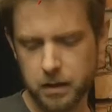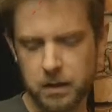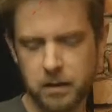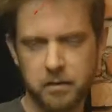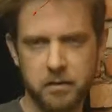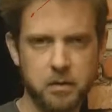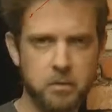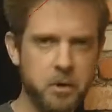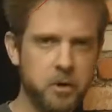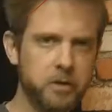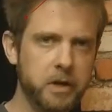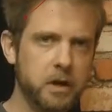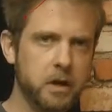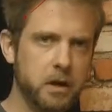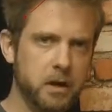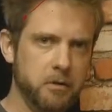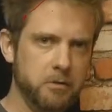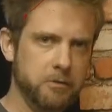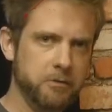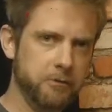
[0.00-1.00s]
So moving
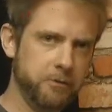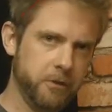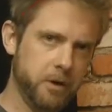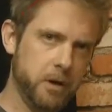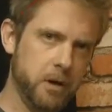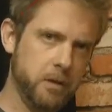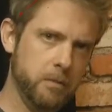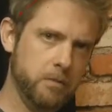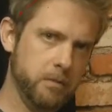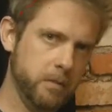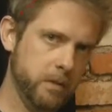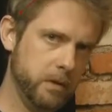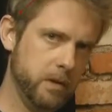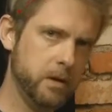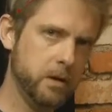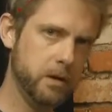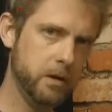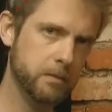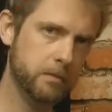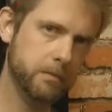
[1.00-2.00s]
on from
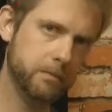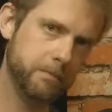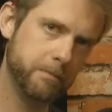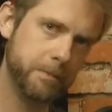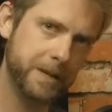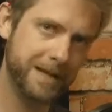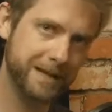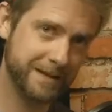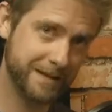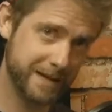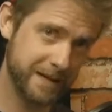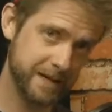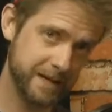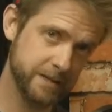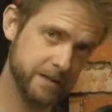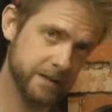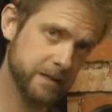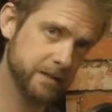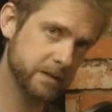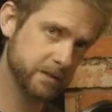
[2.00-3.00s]
the
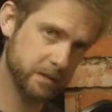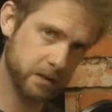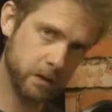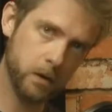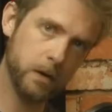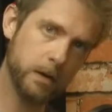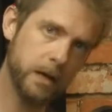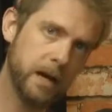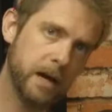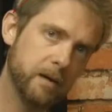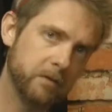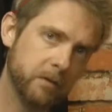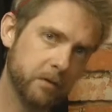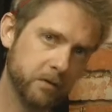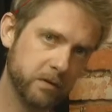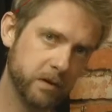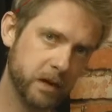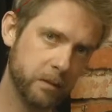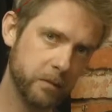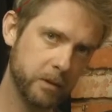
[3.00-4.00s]
PTS, that's all I have to
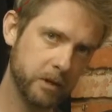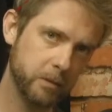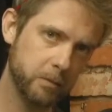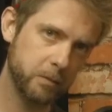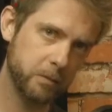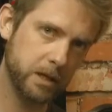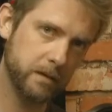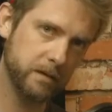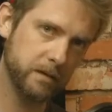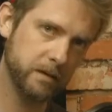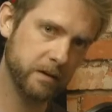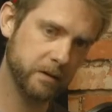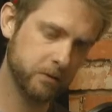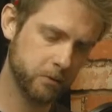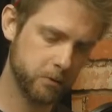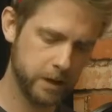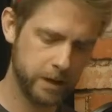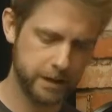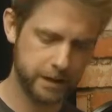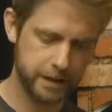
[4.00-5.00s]
say about the PTS
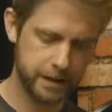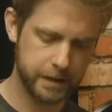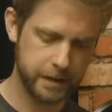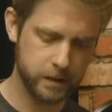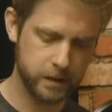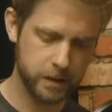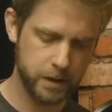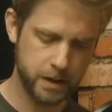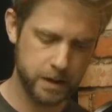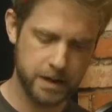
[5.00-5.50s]
right now,